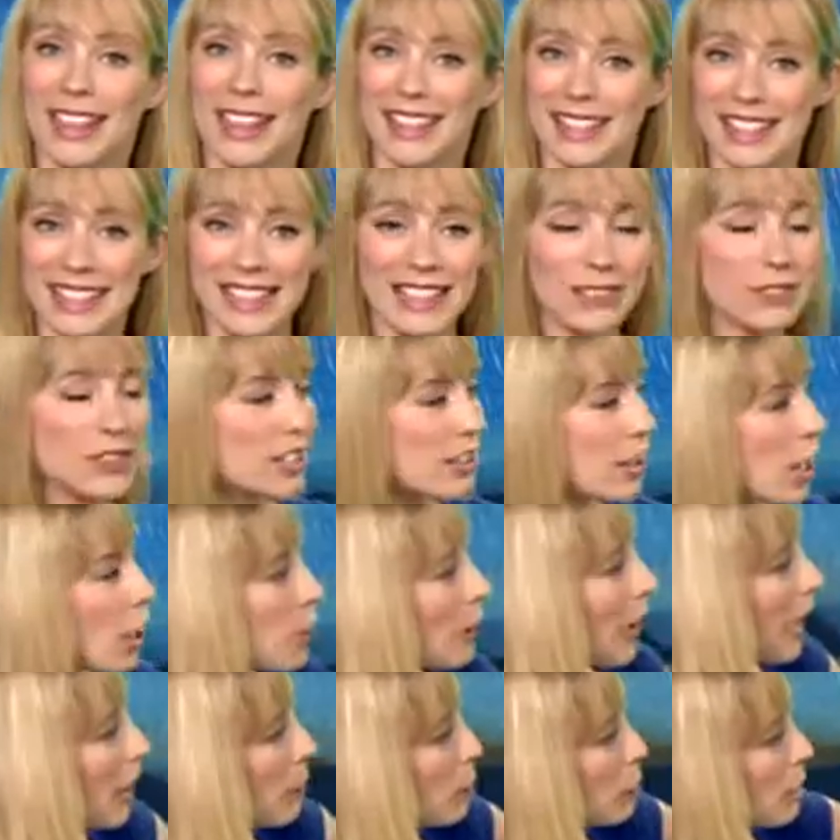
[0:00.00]
This evening,
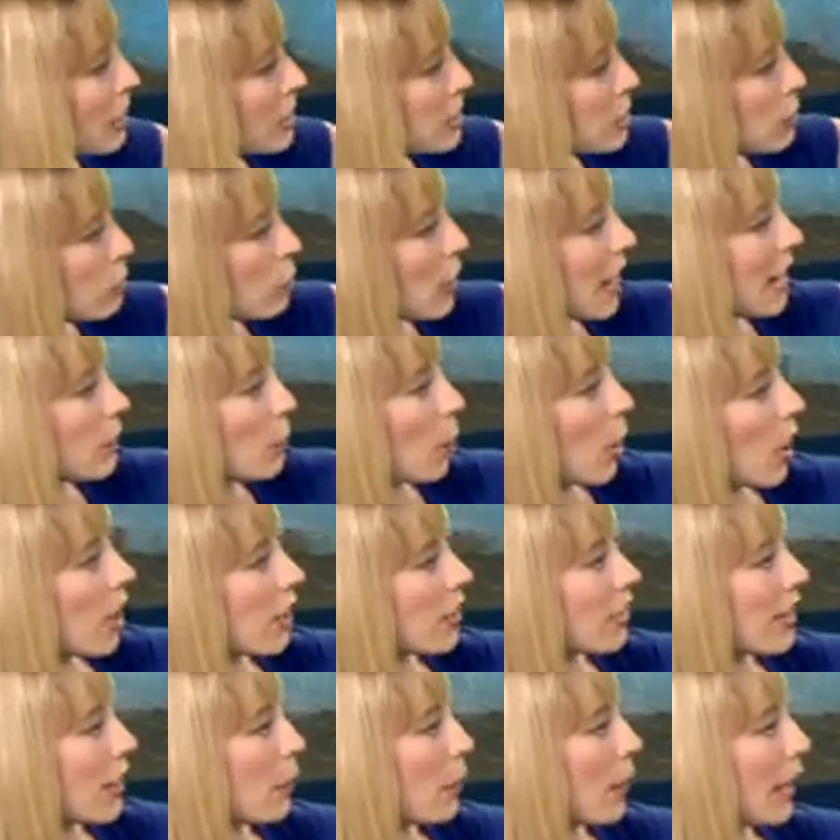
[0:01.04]
though, outbreaks of rain
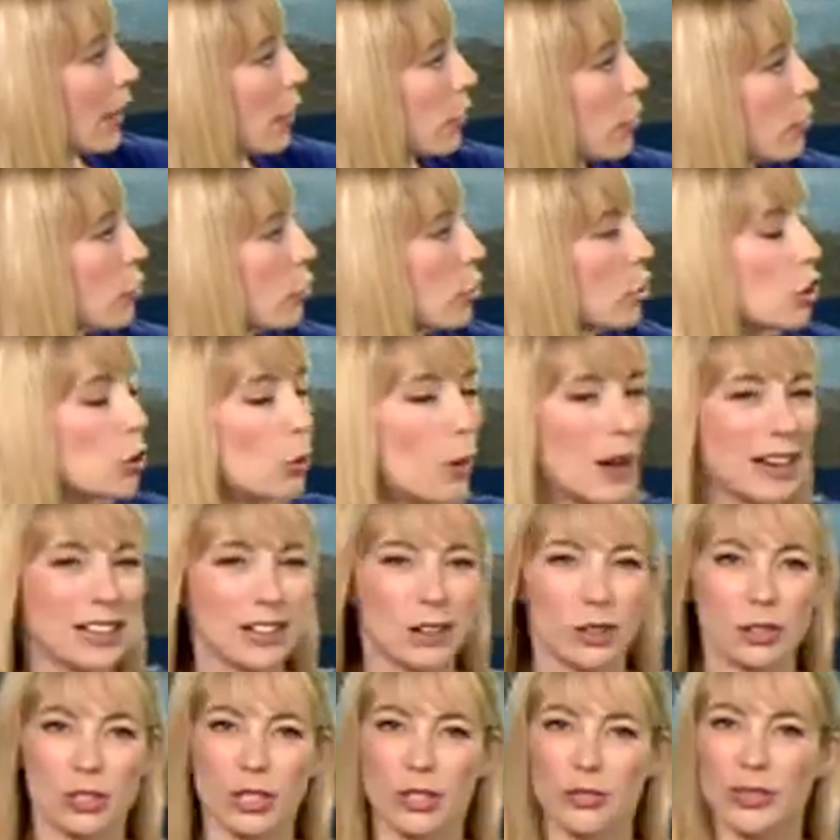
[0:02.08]
work their way through. Quite a
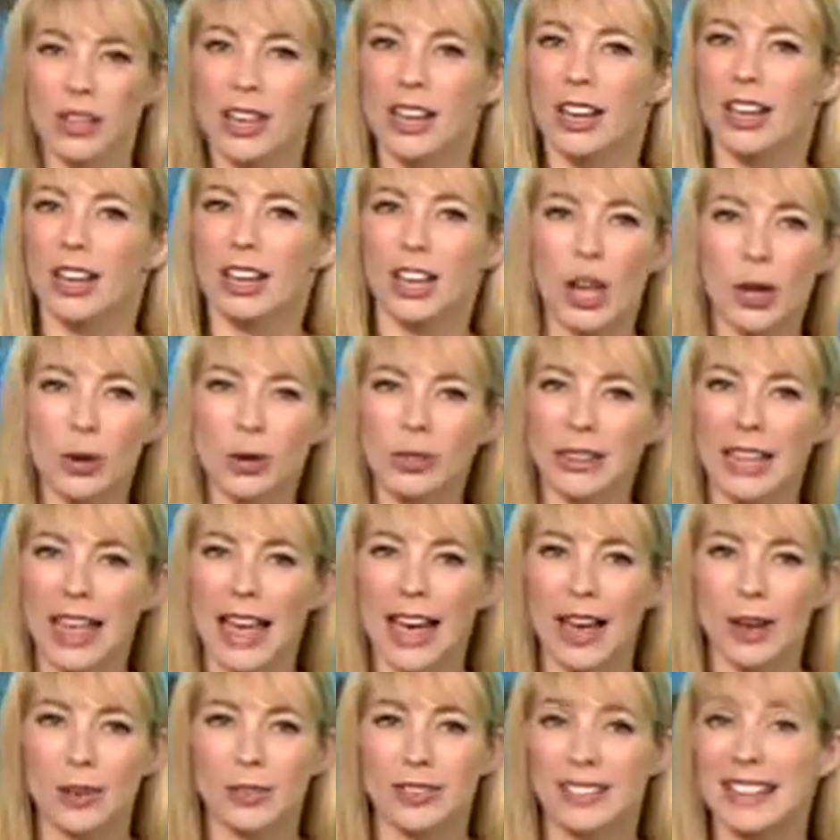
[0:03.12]
lot of low
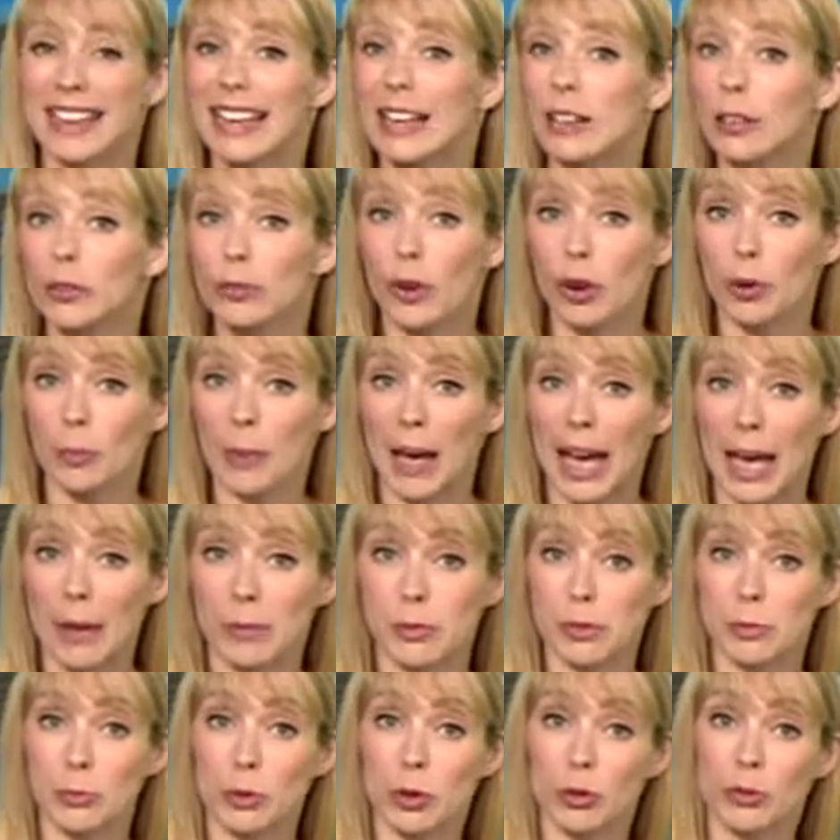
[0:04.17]
cloud and hill fog
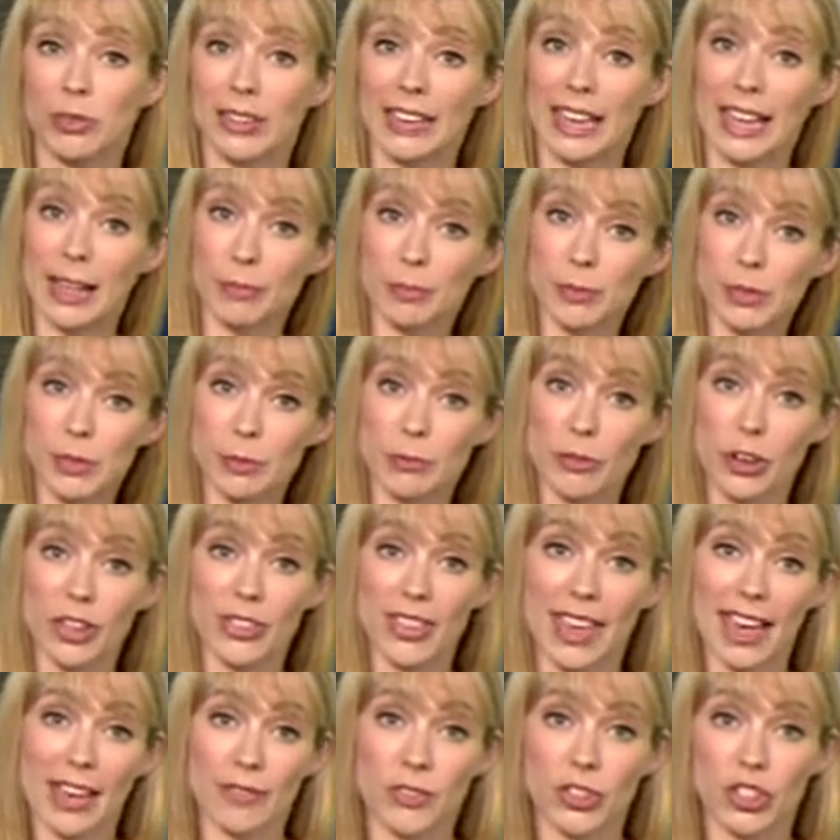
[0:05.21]
perhaps moving in, some
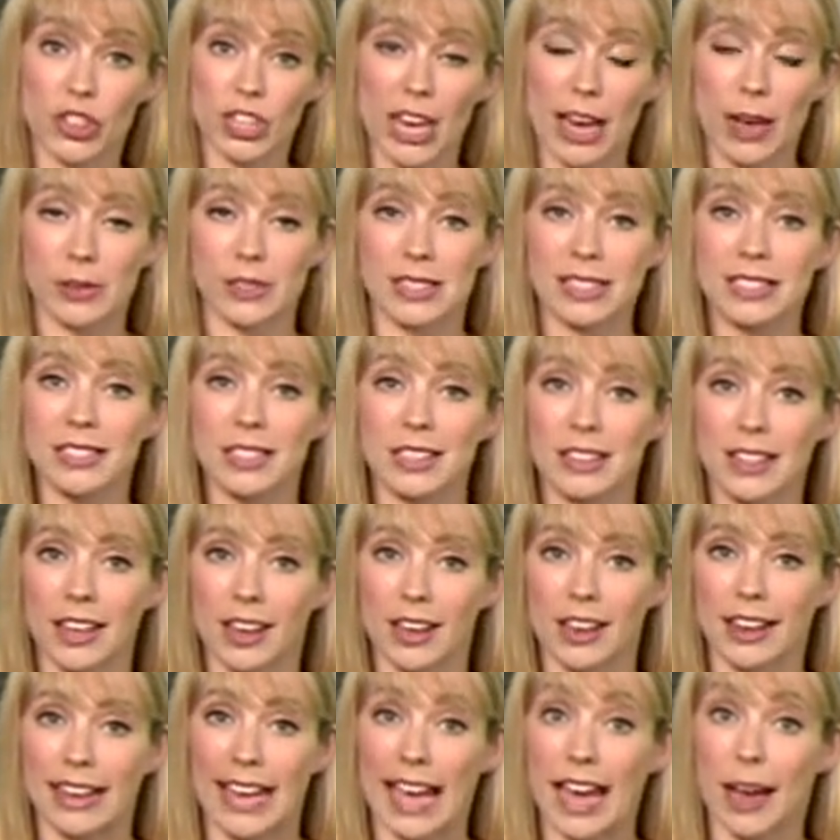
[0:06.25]
further heavy showers into the
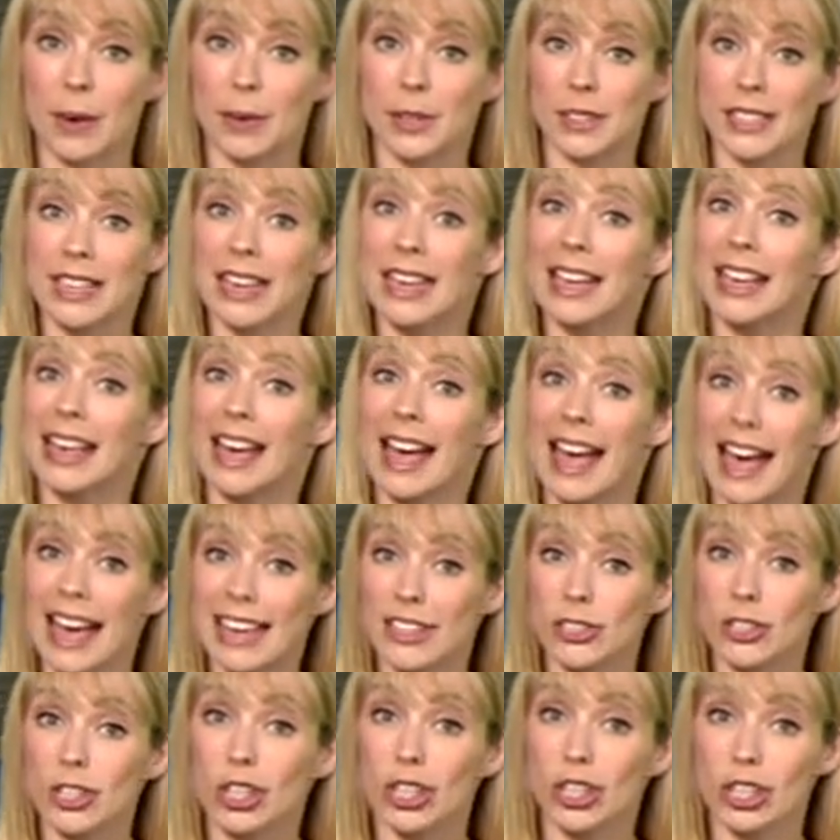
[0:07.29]
early hours,
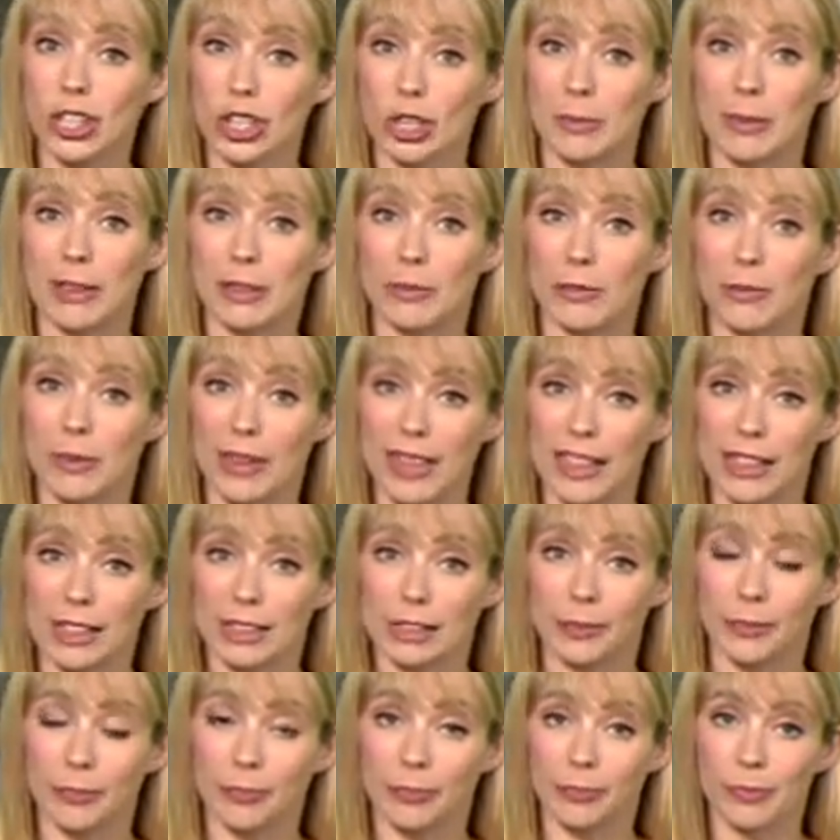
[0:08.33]
and a humid
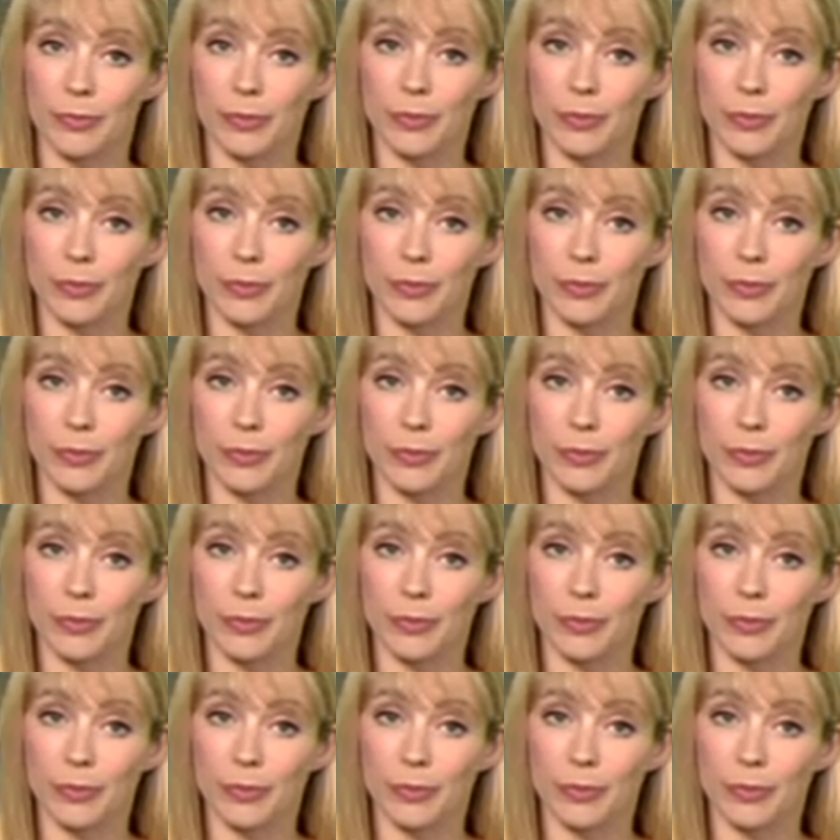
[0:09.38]
feel.